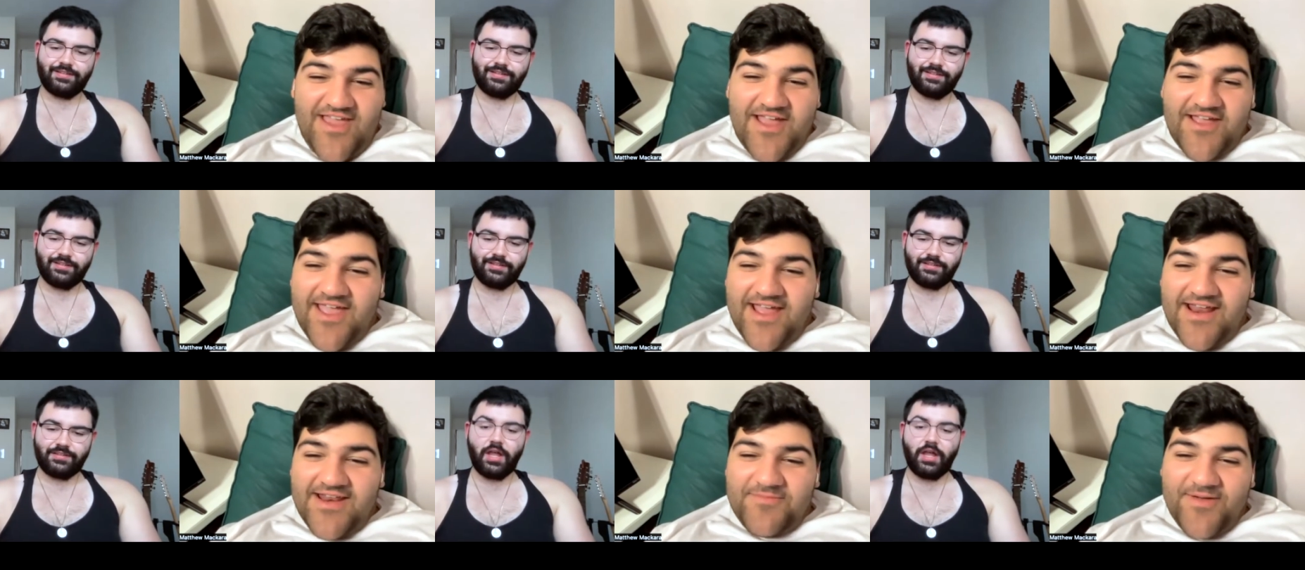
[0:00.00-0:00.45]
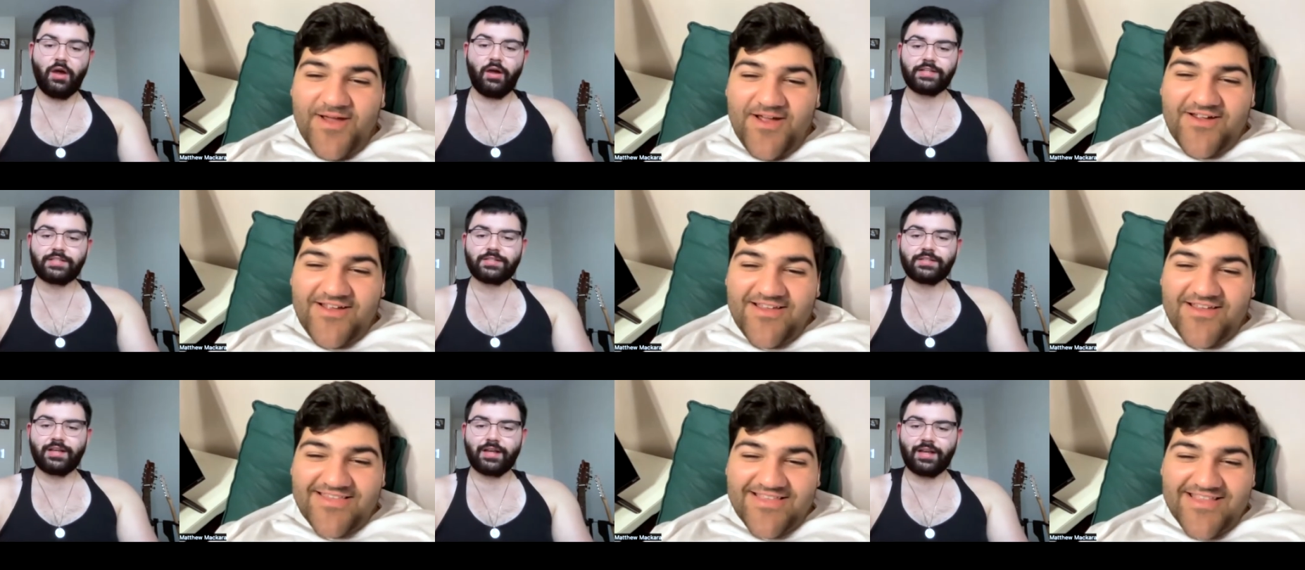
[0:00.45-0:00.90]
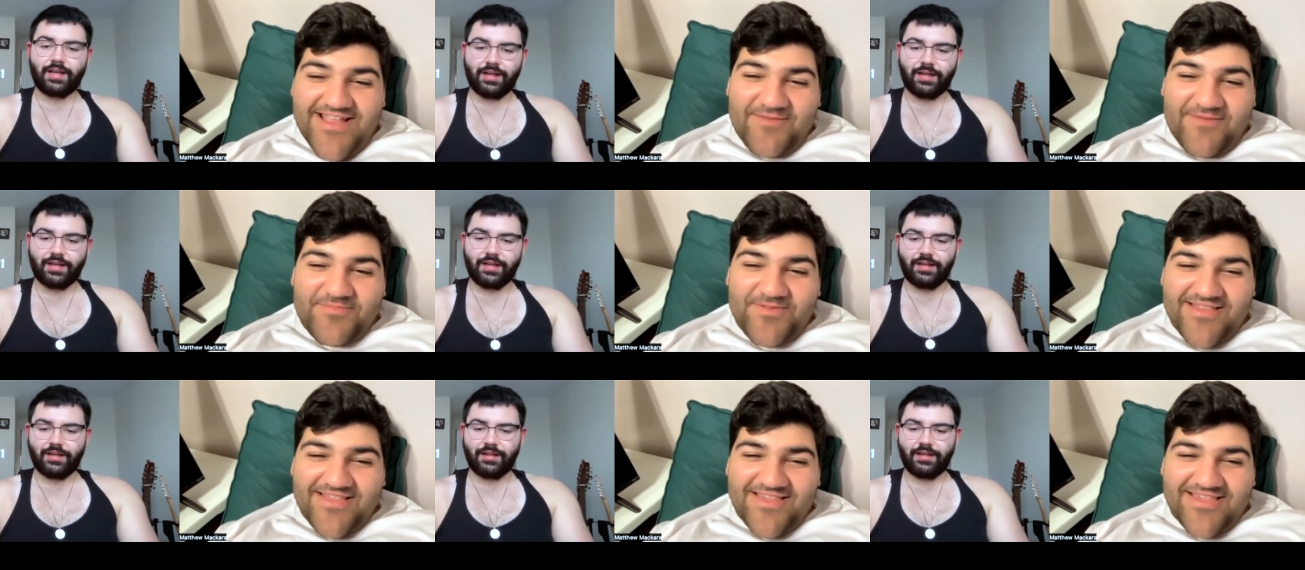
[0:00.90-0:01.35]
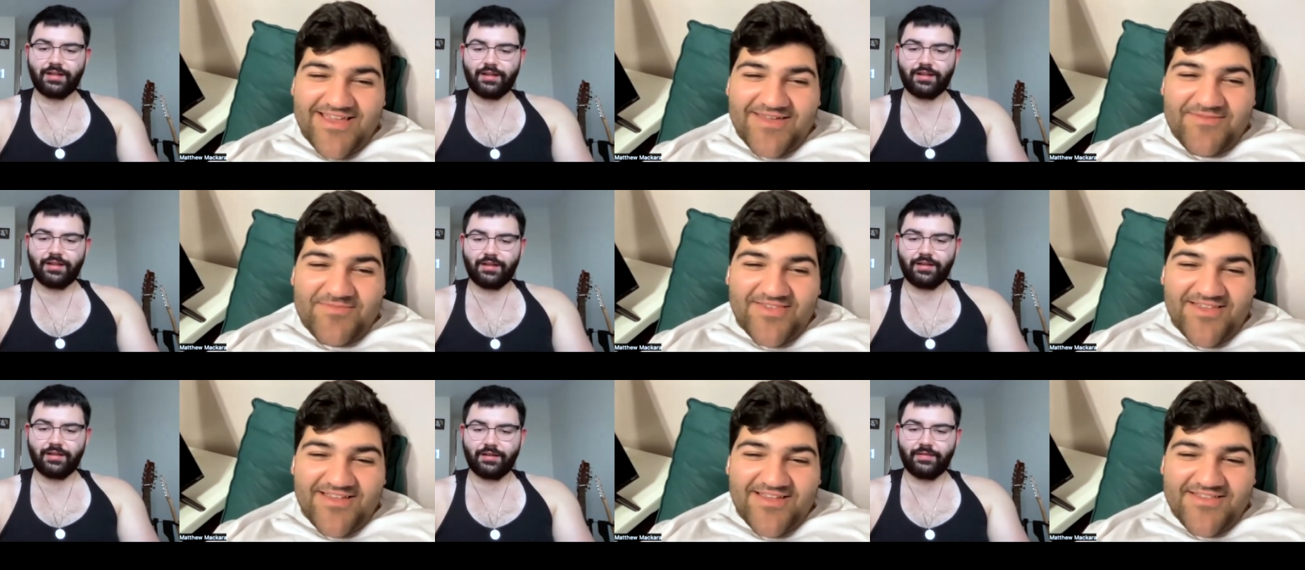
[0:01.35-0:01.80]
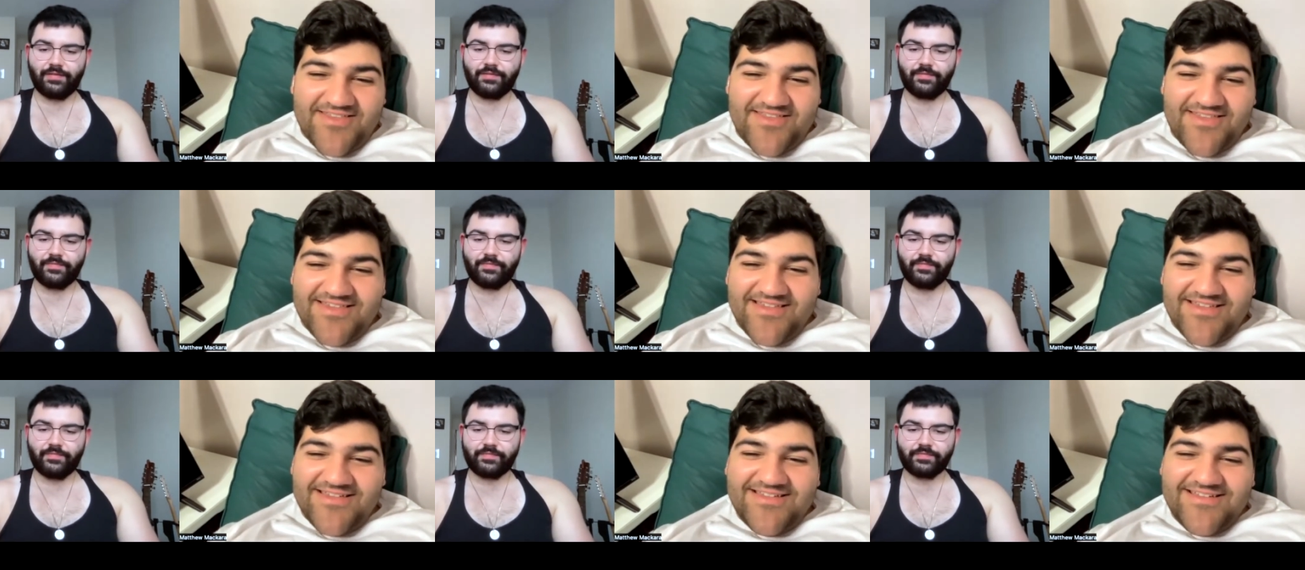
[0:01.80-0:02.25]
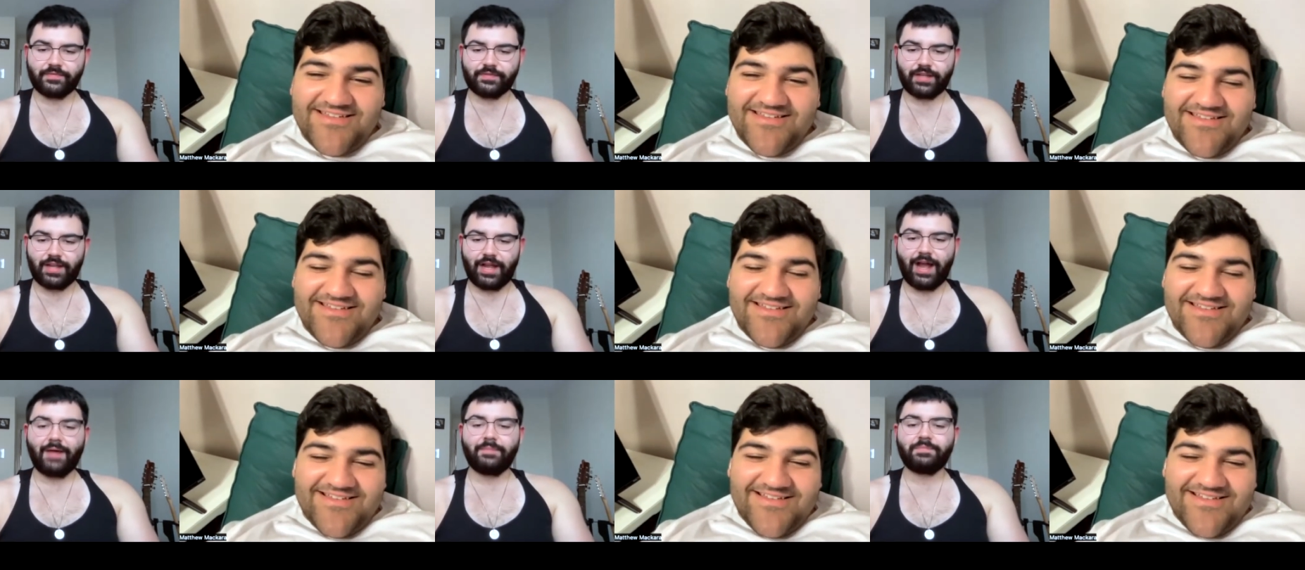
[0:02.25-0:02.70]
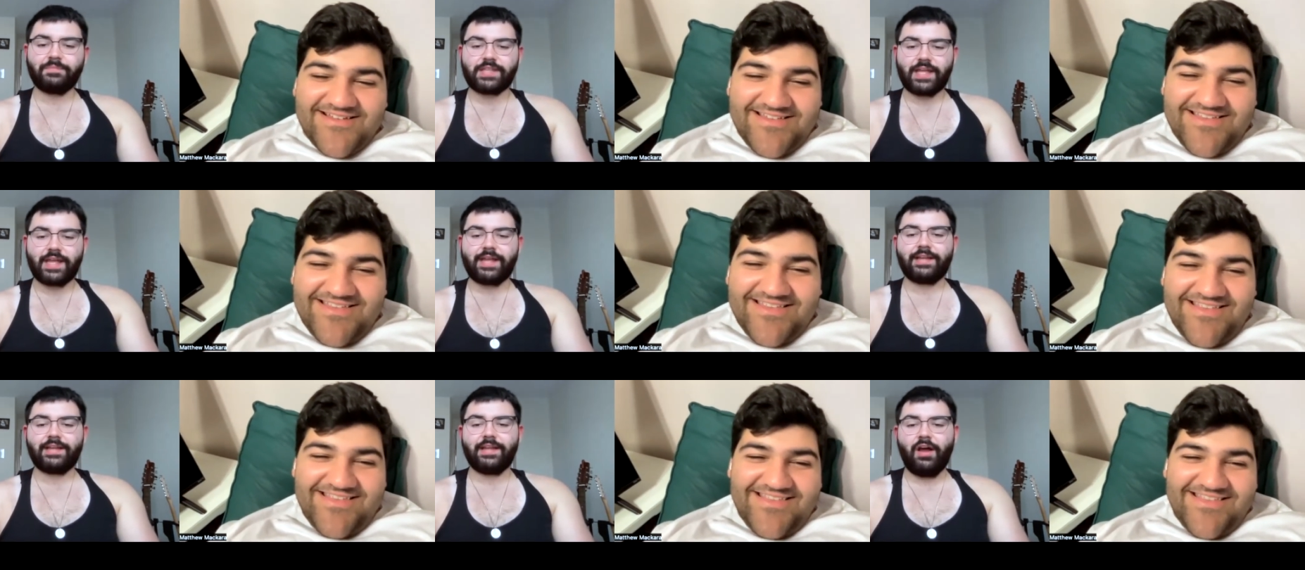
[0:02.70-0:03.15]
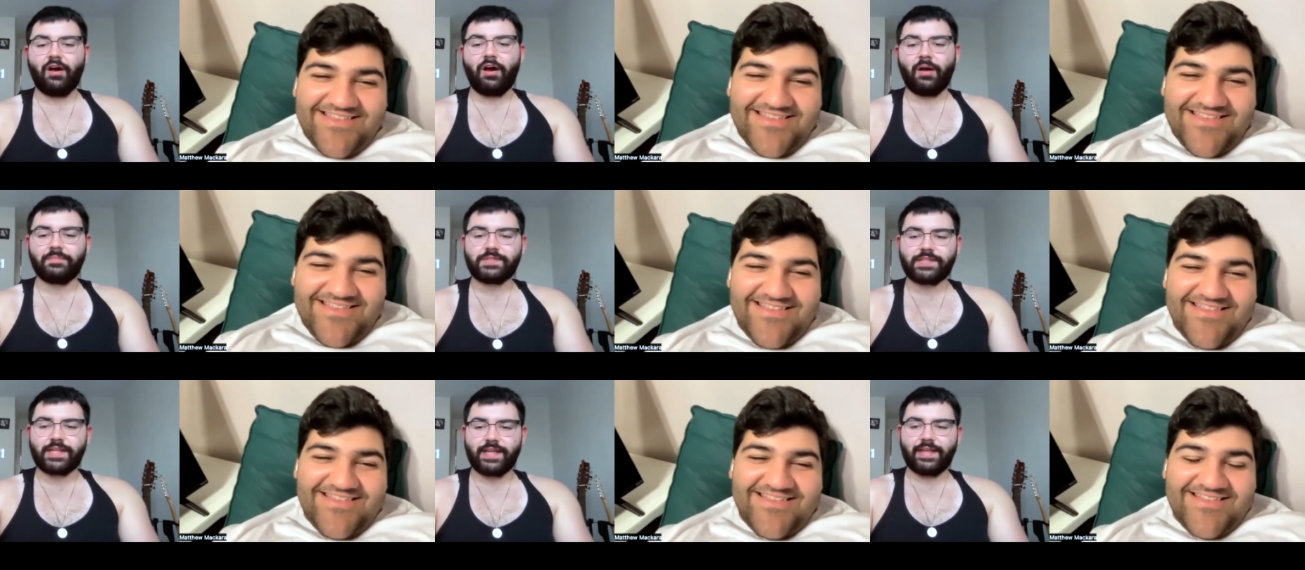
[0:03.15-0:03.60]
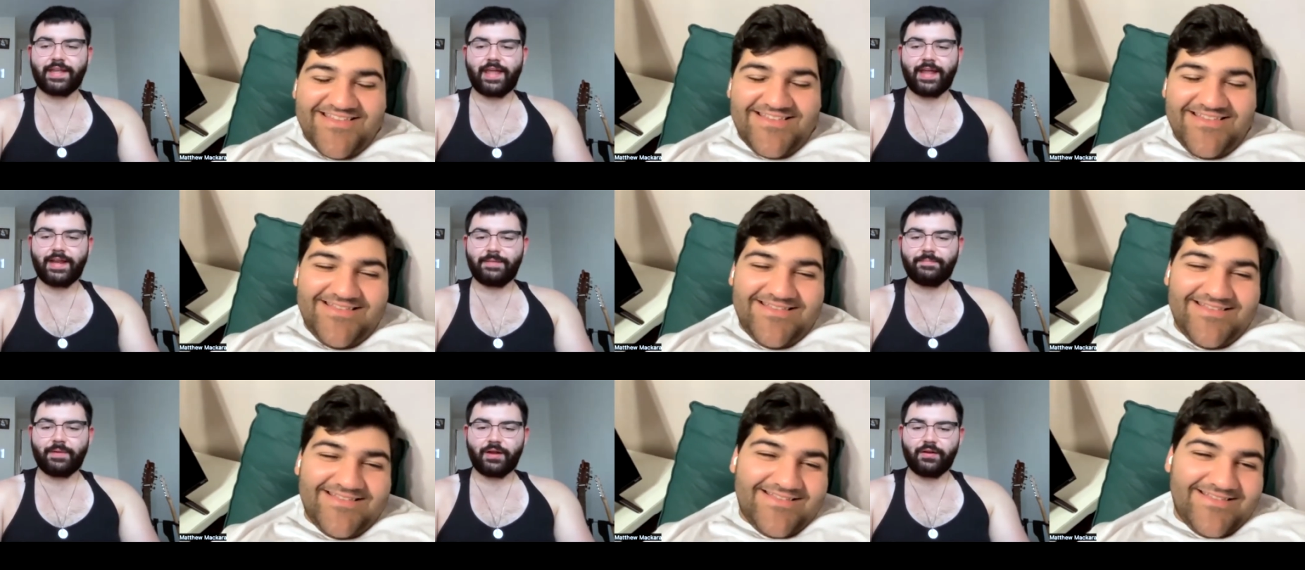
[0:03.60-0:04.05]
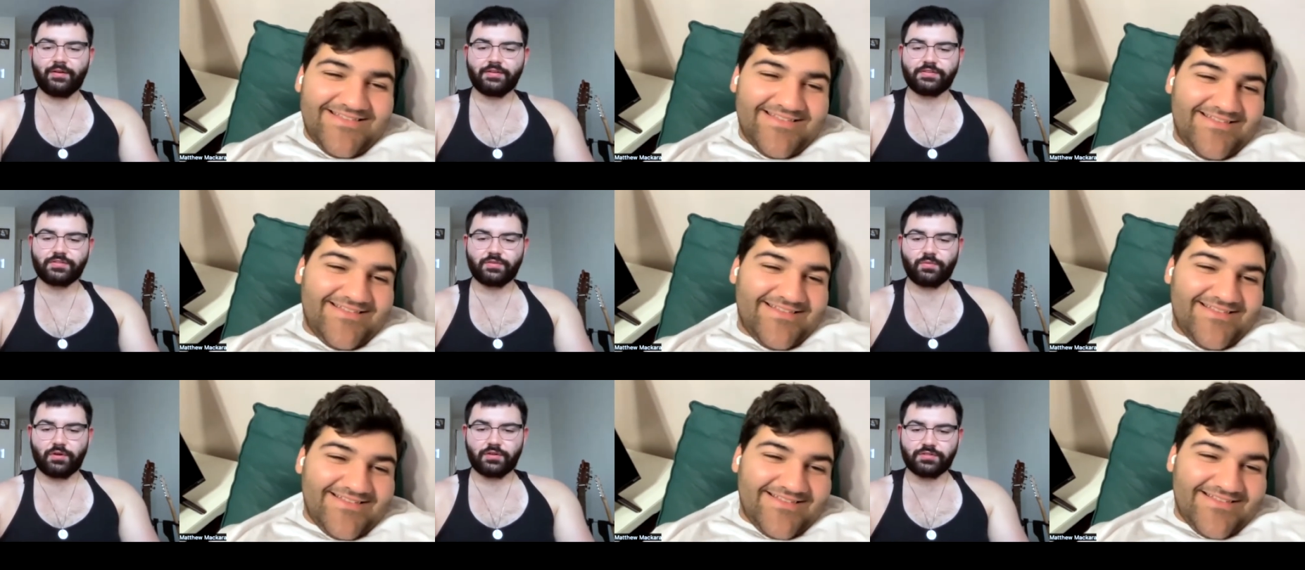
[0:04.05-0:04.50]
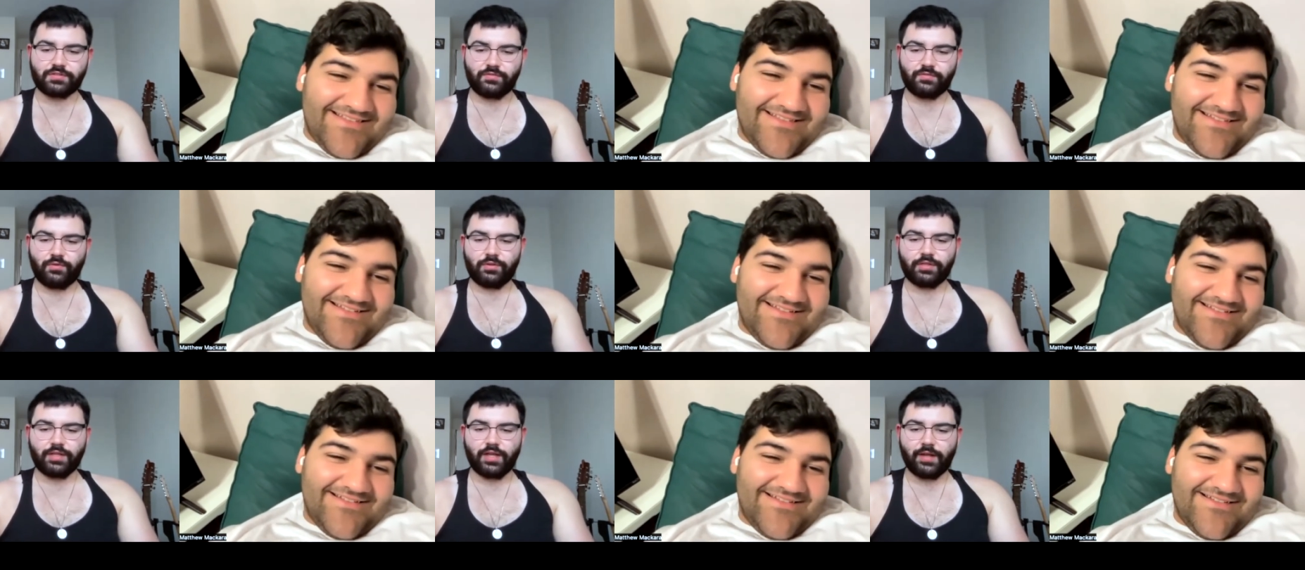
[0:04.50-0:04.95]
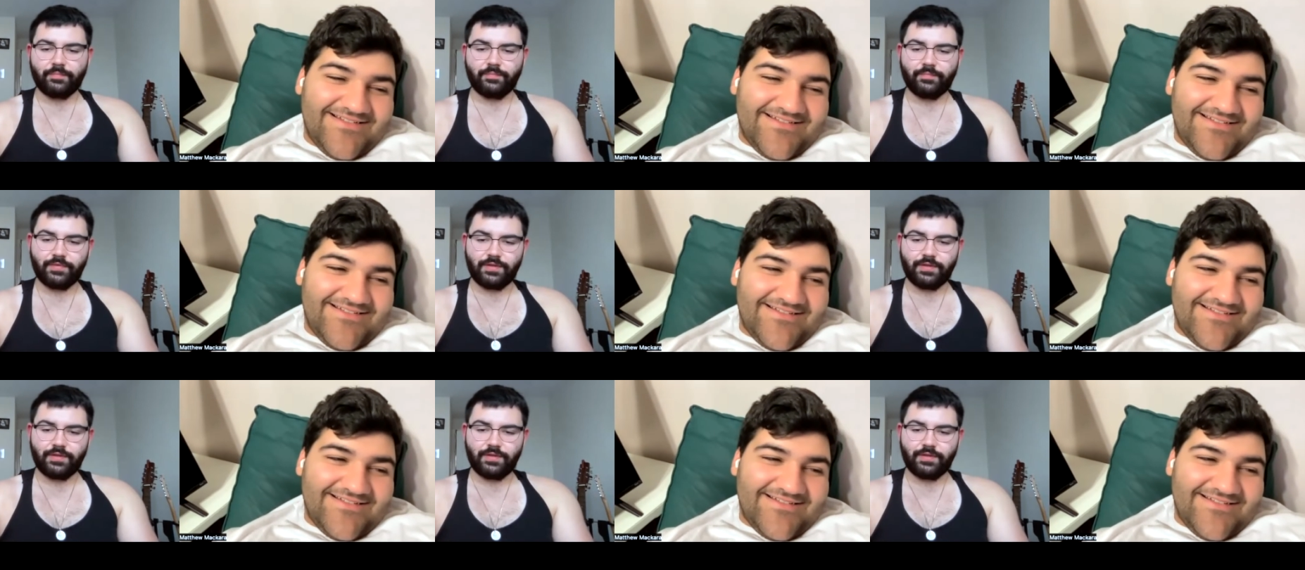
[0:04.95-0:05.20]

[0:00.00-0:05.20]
Speaker 1: Yeah, no, Katy Perry has not been the same since. I'm saying no. I'm saying Katy Perry's the worst of all time.